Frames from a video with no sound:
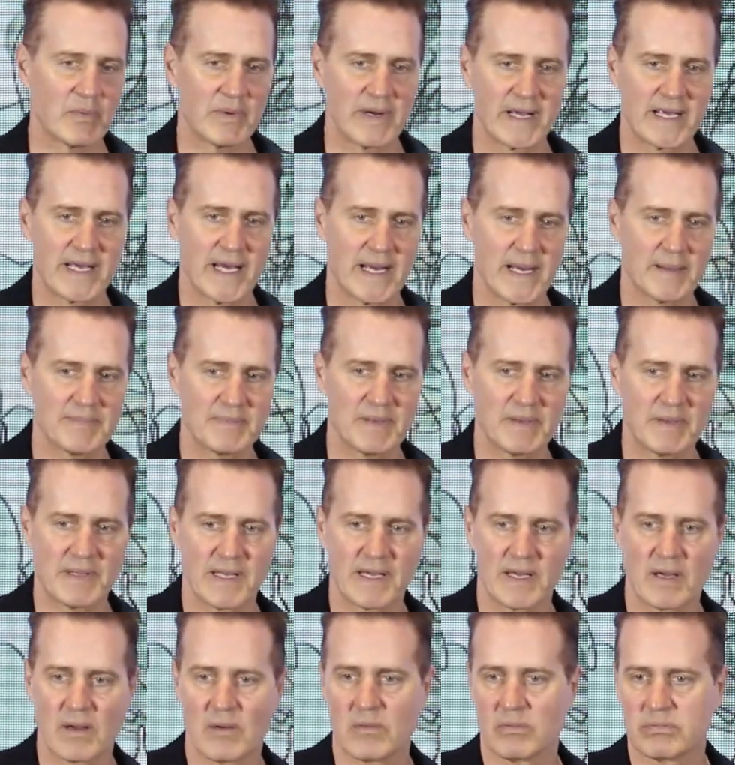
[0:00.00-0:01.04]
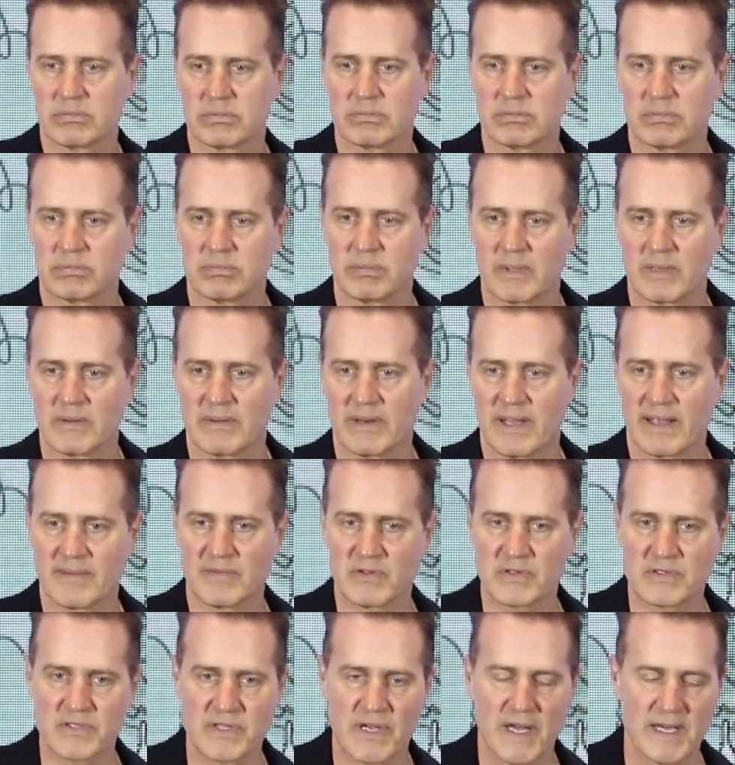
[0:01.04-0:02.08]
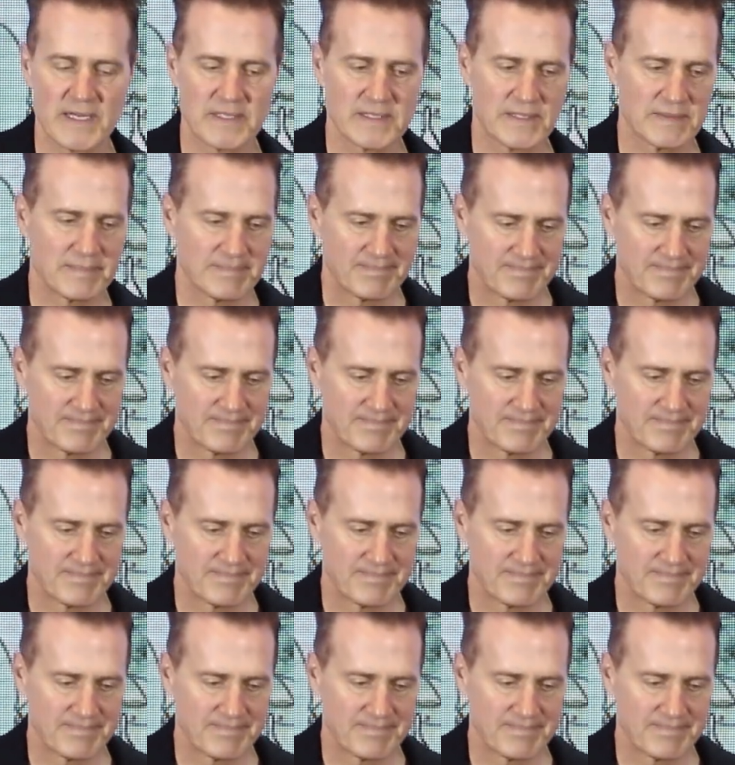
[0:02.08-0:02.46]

When I got up there, they go, we don't have your size.